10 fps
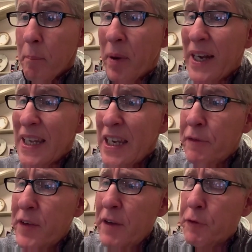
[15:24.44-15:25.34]
But
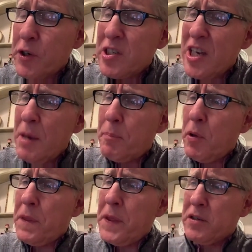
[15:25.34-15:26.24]
if for
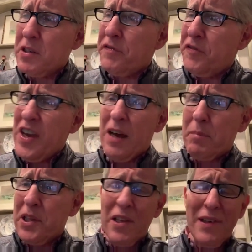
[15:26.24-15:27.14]
example, there's a
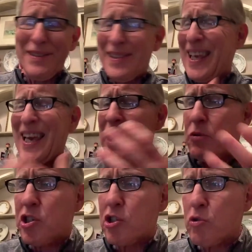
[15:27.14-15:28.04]
family thing
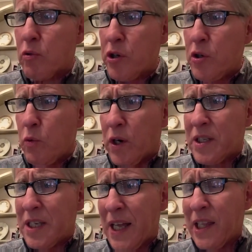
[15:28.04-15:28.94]
or a story you want
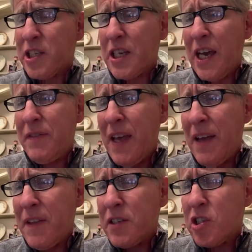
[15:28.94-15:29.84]
to tell us and
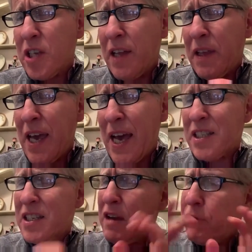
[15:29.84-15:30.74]
the
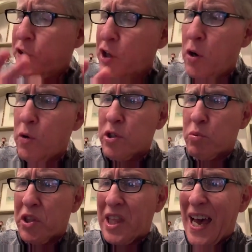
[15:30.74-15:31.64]
essay flows
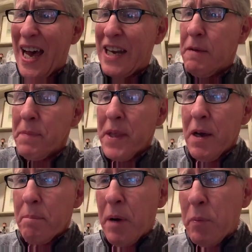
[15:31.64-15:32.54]
with that,
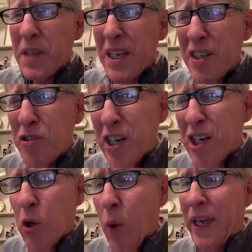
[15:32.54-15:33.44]
but you
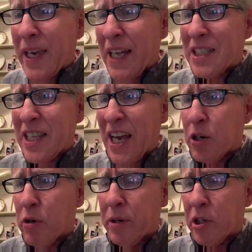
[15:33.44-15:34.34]
didn't quite get to that
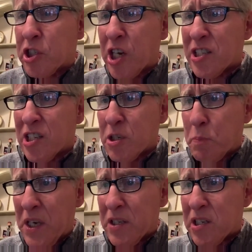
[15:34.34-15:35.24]
criminal justice
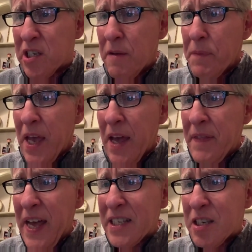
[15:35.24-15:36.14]
piece,
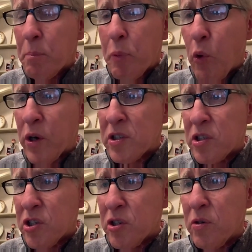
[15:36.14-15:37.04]
and that's important
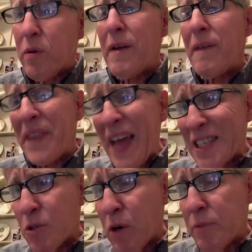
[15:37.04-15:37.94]
too.
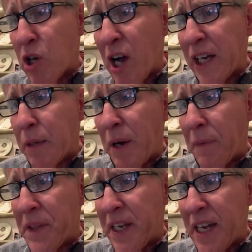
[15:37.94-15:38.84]
That's where I'm talking
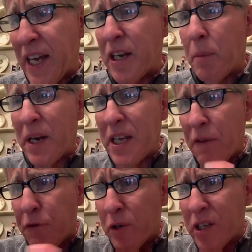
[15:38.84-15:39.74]
about the addenda. But
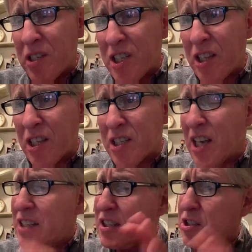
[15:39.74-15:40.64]
if you can
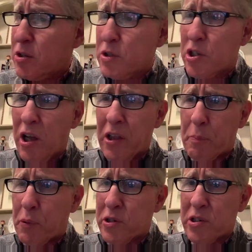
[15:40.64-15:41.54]
synthesize it, so it's all in the
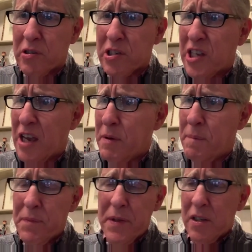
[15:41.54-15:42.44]
personal
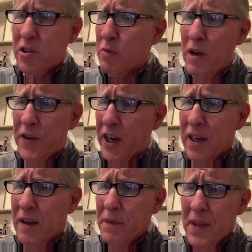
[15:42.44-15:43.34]
statement, terrific.
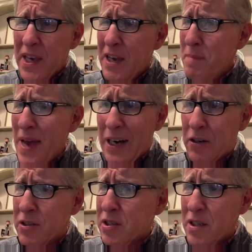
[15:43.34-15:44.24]
It
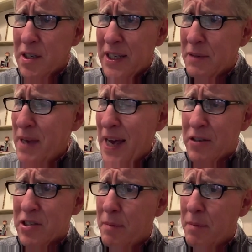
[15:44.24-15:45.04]
matters. It matters.